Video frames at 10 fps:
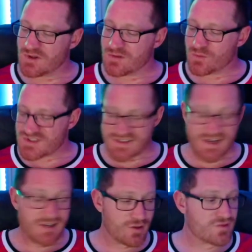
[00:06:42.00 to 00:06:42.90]
What's the
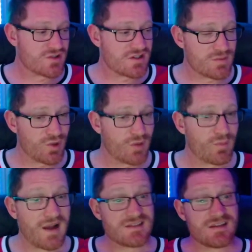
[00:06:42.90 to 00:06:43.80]
saying? Don't judge a book
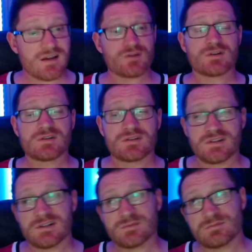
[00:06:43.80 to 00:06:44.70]
by its cover.
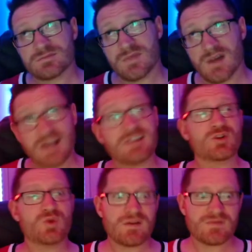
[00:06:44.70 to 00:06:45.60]
I
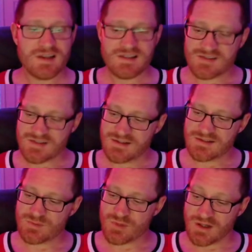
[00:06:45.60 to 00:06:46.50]
do have nice
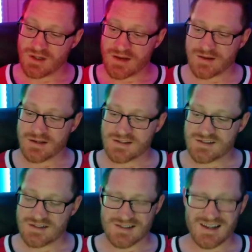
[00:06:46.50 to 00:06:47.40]
things, but a lot of the
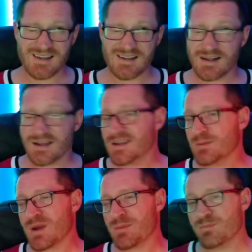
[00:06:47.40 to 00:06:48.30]
nice things that I
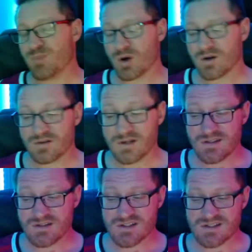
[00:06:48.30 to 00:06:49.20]
get by
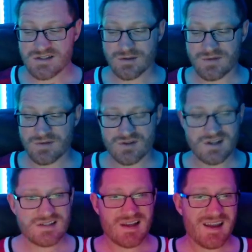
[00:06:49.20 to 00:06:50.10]
bartering just, different
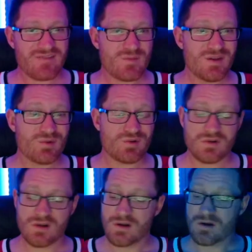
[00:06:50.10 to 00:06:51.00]
traits that I have from
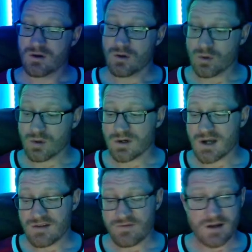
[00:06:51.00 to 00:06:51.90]
people. Or
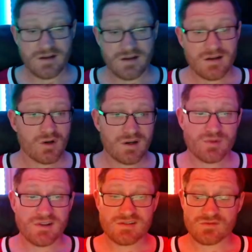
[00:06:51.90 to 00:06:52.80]
I find it on
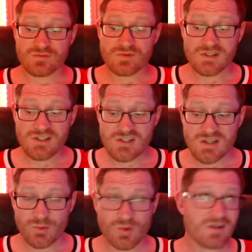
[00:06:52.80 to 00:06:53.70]
Marketplace really
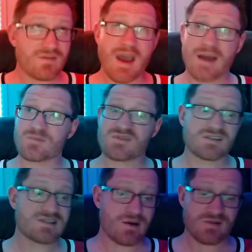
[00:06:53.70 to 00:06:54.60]
cheap, or I've had them
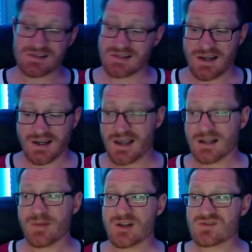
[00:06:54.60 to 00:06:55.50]
since I was in, like,
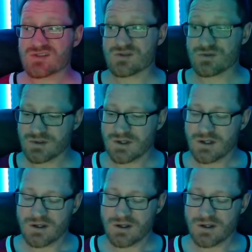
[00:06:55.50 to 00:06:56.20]
elementary school.